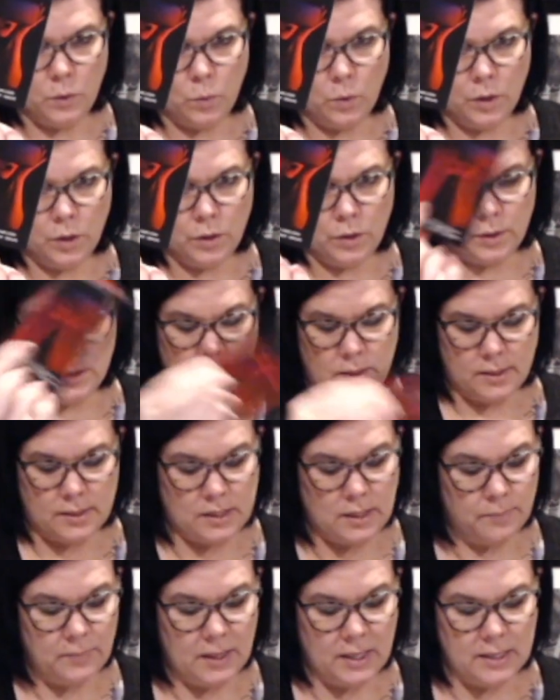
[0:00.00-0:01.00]
The world,
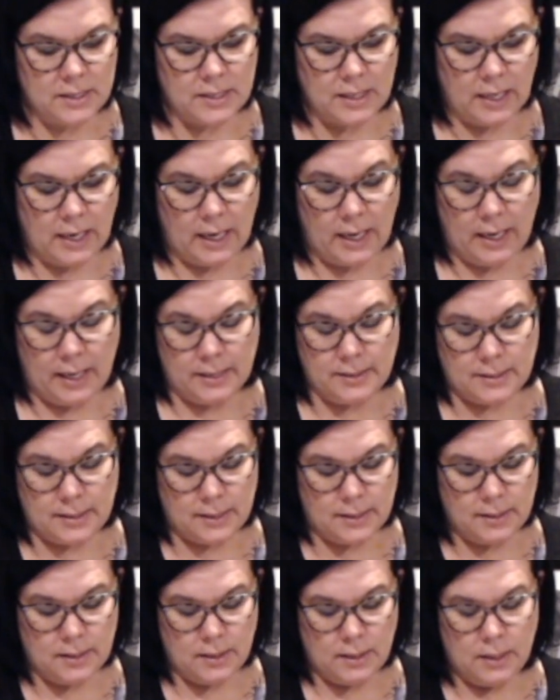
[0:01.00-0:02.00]
something is going to end.
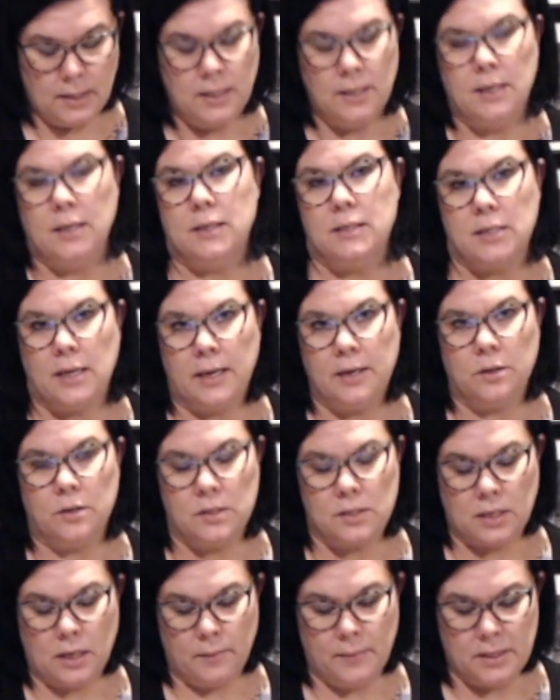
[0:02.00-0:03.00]
A cycle
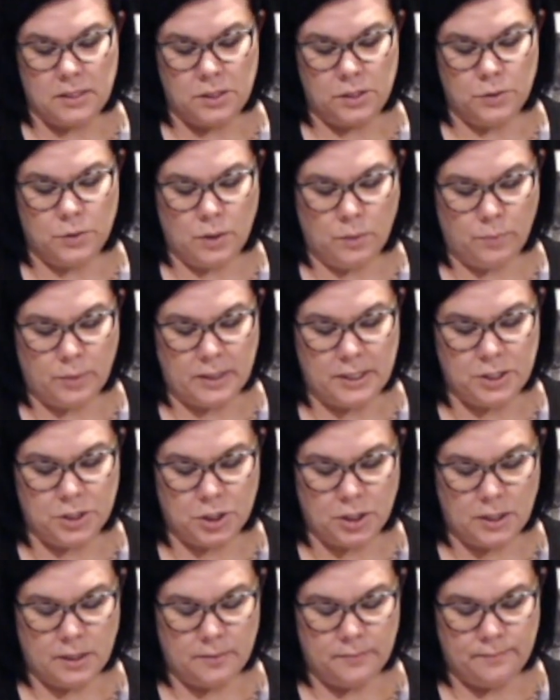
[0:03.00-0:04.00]
is coming to
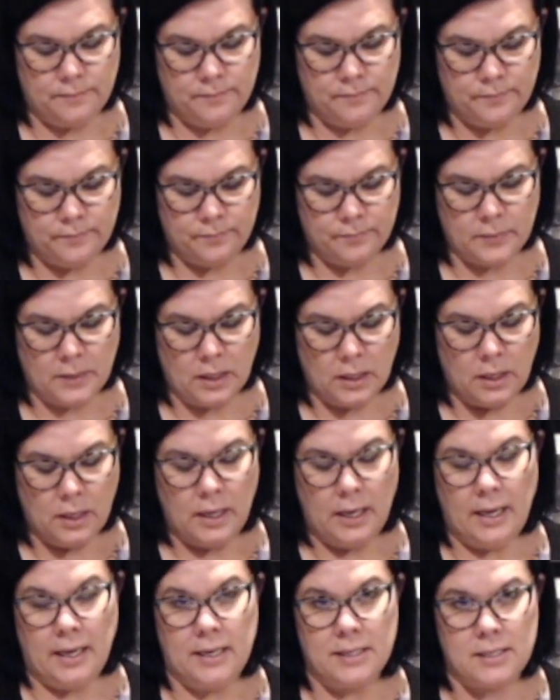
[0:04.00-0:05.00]
completion.
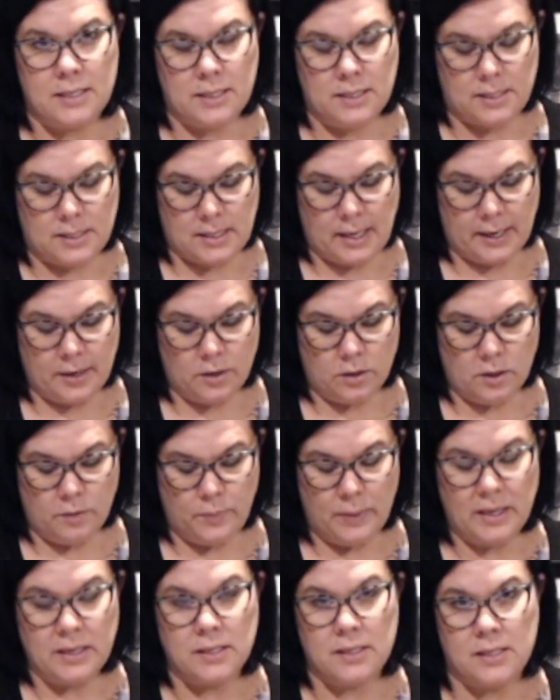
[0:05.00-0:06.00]
And it's this cycle
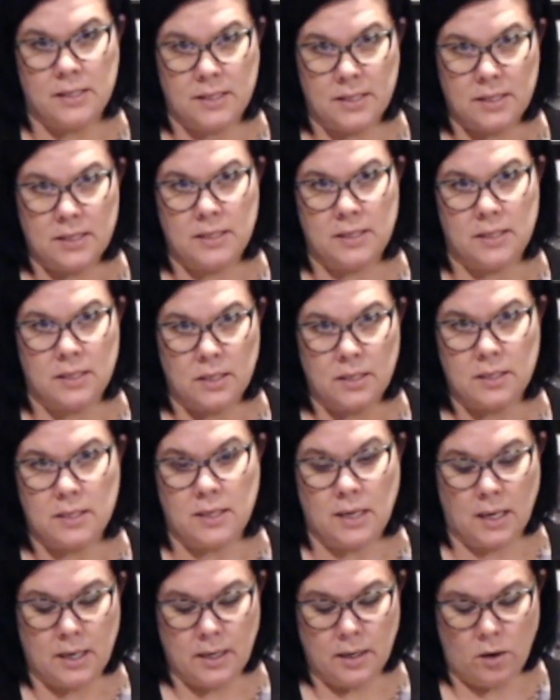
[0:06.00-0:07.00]
of being
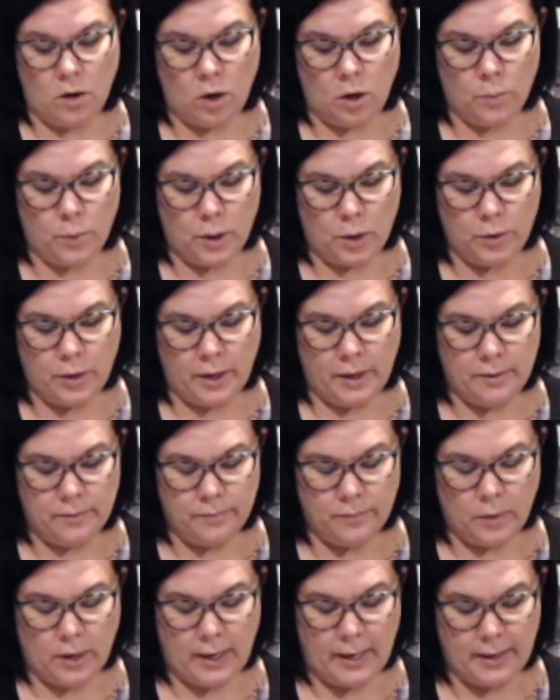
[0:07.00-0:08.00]
stuck and
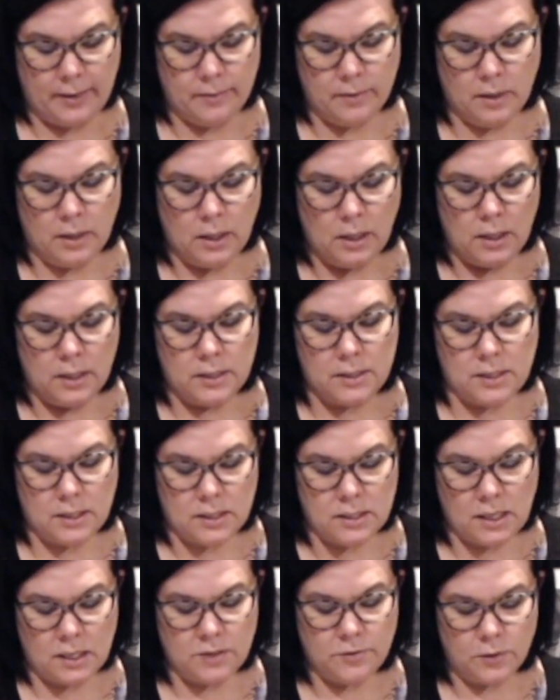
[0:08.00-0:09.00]
heartbroken, right?
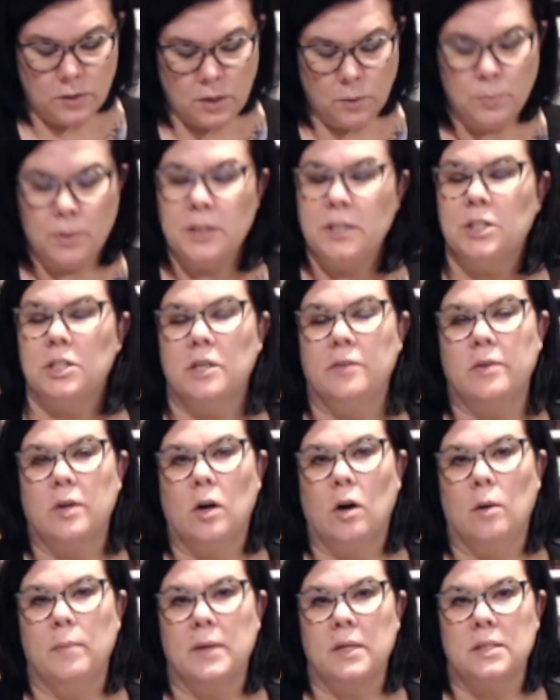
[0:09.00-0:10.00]
successful completion of
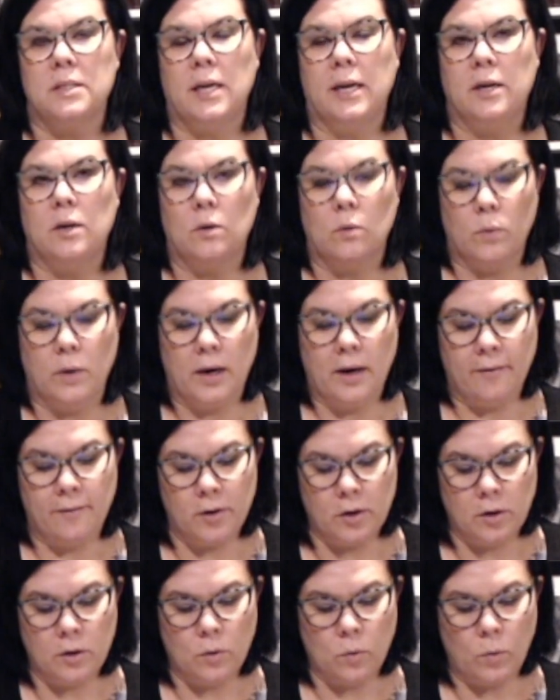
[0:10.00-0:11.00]
karmic cycle
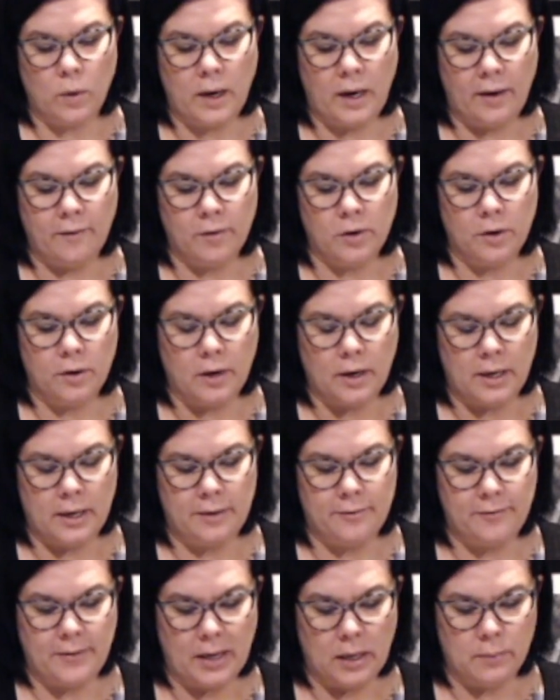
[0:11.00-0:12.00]
whatever whatever
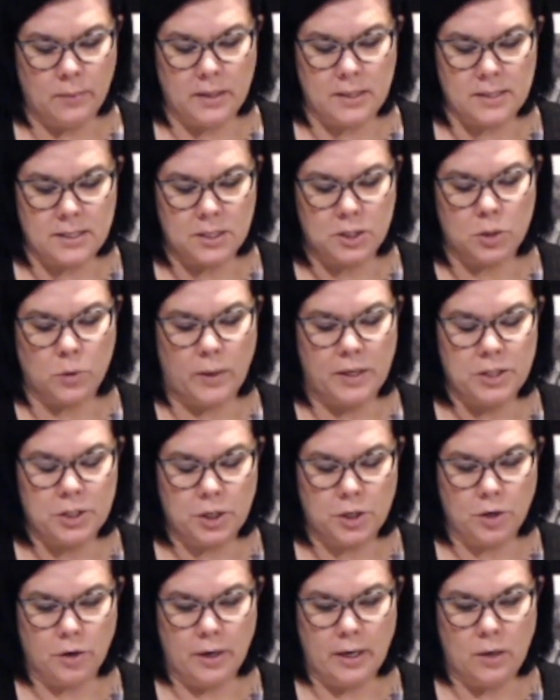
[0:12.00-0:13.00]
uh, family
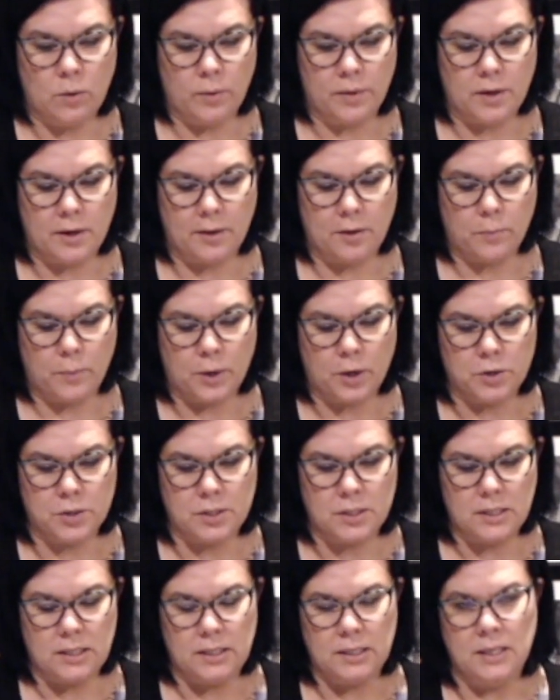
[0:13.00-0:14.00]
situation you're in with another
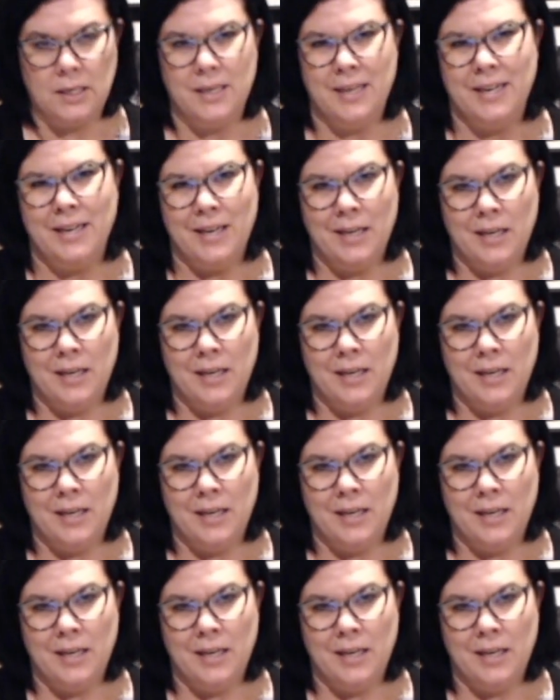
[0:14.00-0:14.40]
person